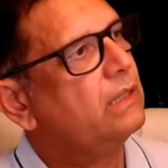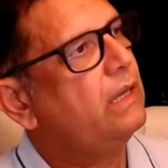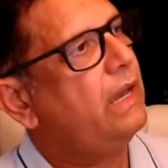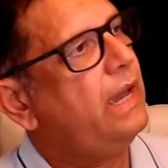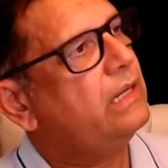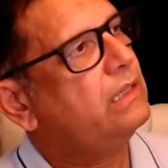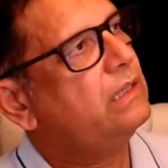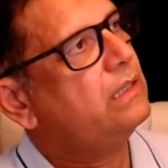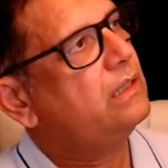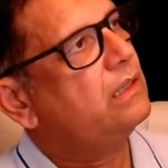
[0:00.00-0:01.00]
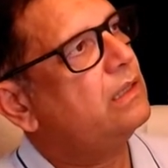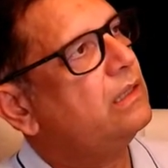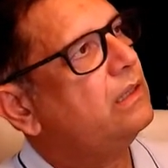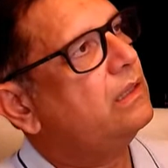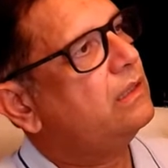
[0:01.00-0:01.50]
and
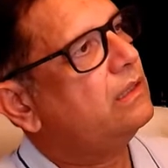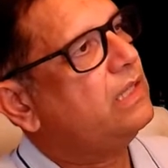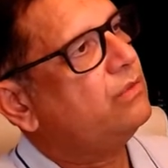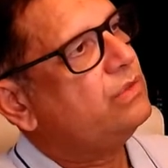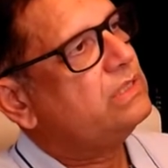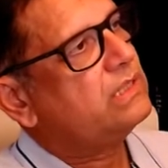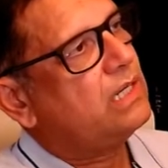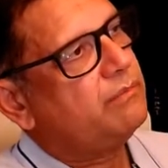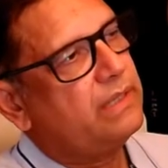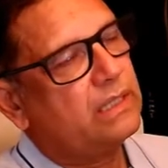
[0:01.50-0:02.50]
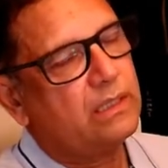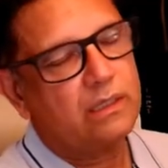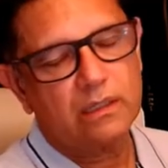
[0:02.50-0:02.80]
then we start making